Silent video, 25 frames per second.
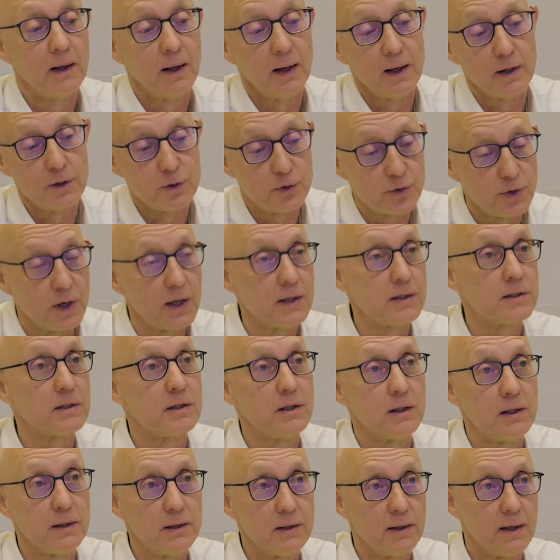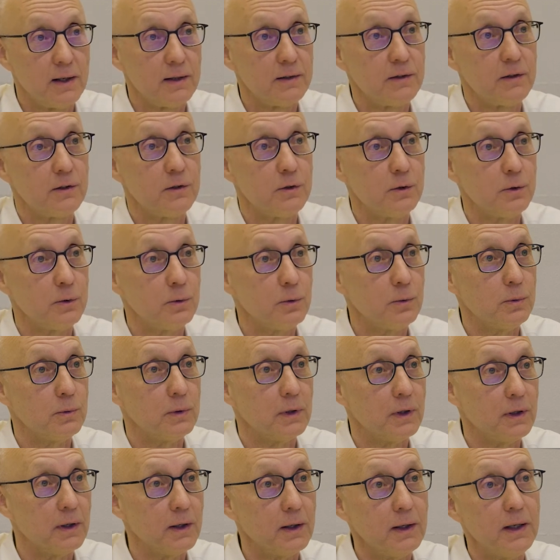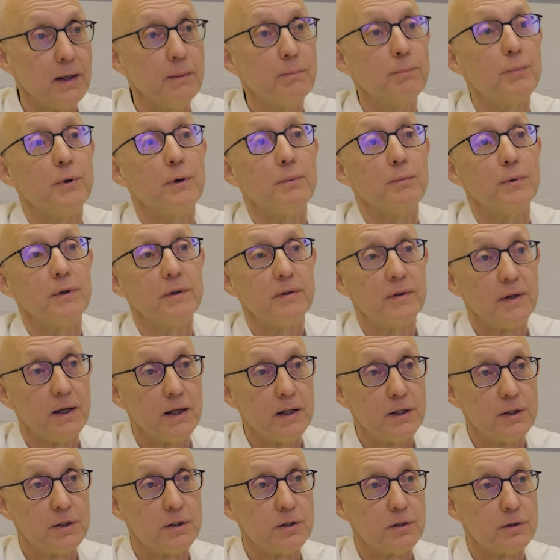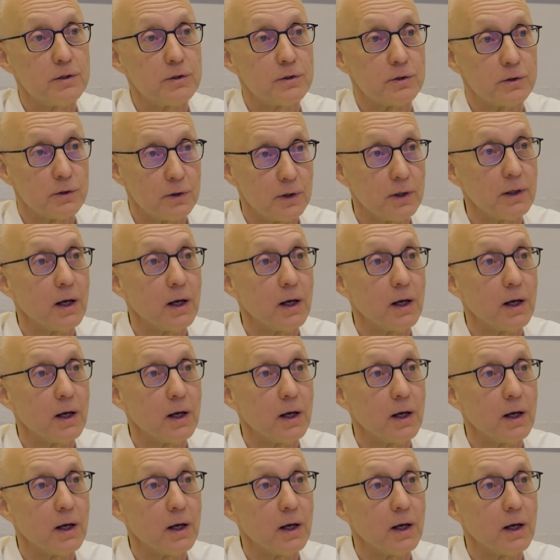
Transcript: and translate that to implementations or